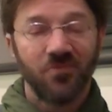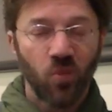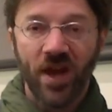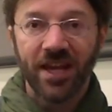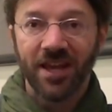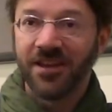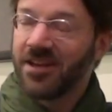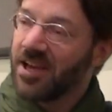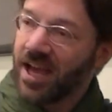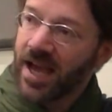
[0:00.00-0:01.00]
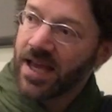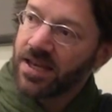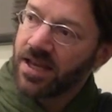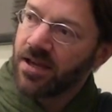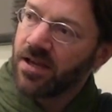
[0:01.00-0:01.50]
wedding,
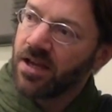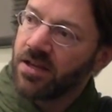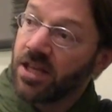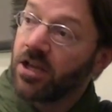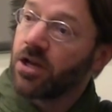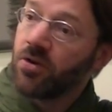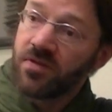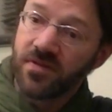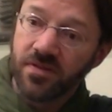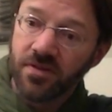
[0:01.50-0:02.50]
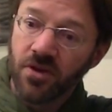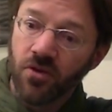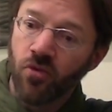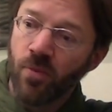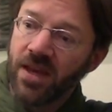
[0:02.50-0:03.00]
and includes
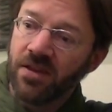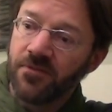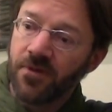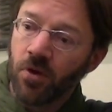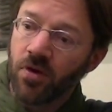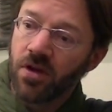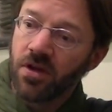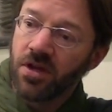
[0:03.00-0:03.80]
Romanian folk